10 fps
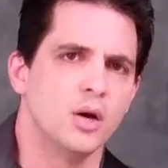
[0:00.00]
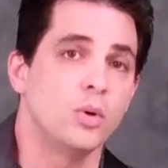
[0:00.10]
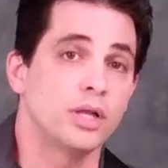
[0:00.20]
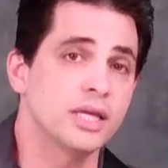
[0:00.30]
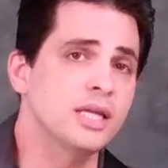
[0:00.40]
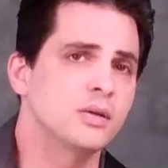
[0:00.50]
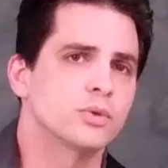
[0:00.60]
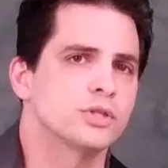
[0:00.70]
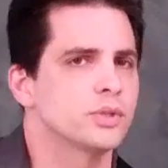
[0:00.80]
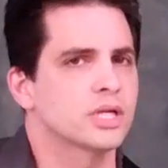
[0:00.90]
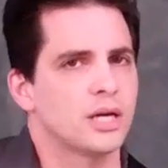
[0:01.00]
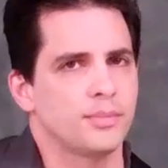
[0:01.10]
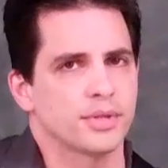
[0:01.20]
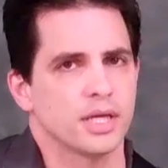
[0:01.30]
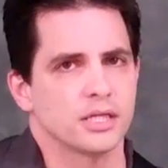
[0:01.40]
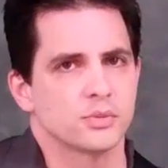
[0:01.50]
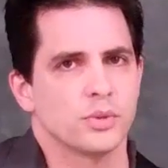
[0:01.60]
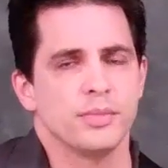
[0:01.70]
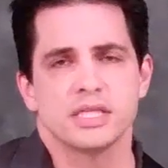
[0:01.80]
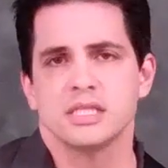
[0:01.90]
Well, in it, we're doing a couple things.
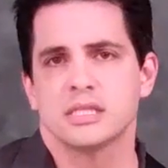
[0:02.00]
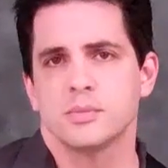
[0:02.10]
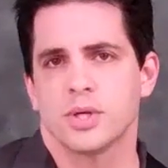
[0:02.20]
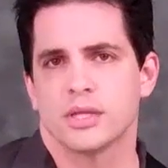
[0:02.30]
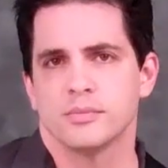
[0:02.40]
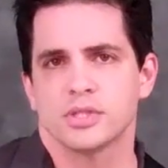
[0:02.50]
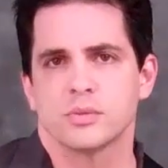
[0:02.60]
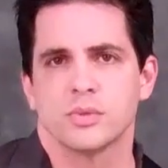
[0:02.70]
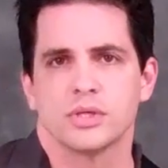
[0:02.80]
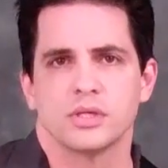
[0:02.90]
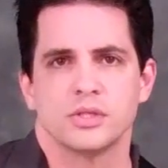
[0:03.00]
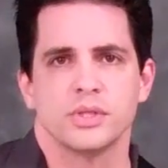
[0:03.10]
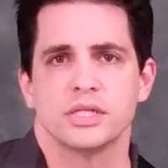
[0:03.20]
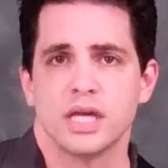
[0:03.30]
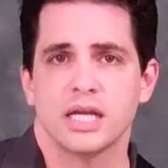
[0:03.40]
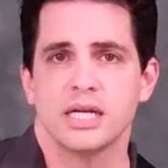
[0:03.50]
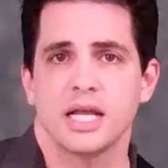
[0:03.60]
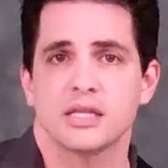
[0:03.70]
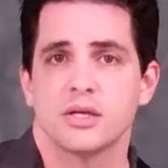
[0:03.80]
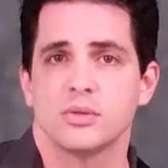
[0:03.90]
We're mixing some rhythms. We're doing a dotted
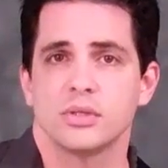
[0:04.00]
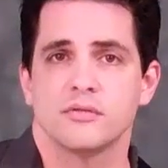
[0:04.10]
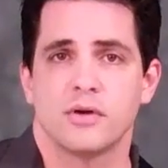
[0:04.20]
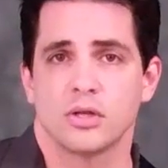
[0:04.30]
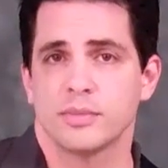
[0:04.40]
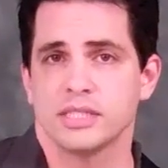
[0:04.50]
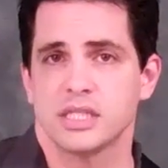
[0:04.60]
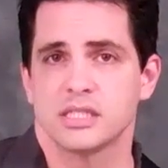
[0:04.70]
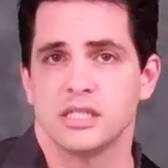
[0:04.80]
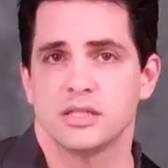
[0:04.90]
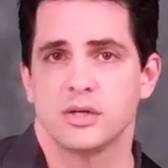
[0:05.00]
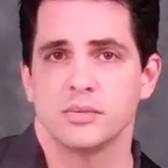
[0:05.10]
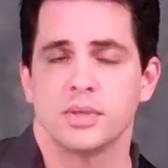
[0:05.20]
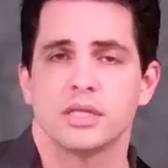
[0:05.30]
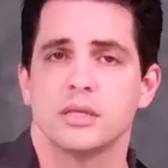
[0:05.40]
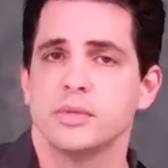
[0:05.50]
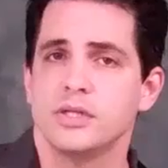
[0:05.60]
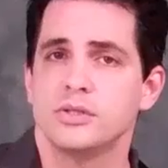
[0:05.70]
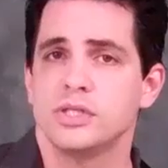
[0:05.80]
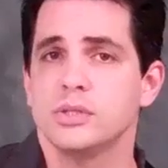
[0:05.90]
eighth note followed by sixteenth note. Then
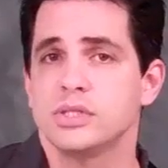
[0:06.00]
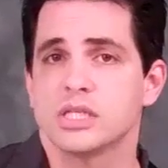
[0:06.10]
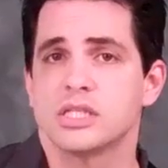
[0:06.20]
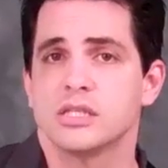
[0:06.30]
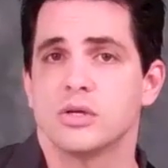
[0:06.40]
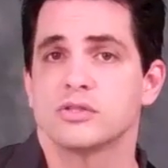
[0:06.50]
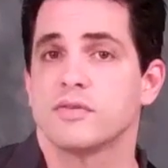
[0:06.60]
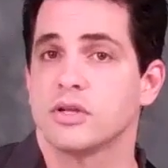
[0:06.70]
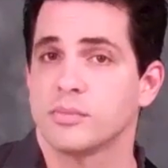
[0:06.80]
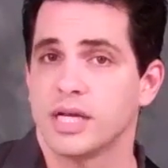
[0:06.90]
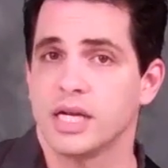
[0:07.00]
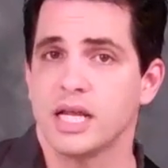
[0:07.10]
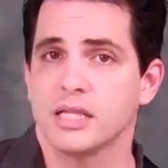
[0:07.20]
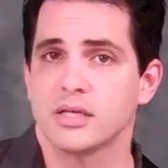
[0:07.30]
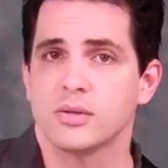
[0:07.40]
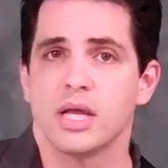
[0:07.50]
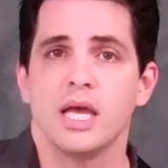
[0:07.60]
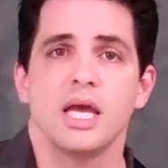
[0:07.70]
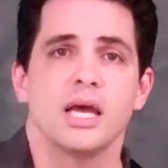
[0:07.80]
we do two sixteenth notes followed by an eighth note.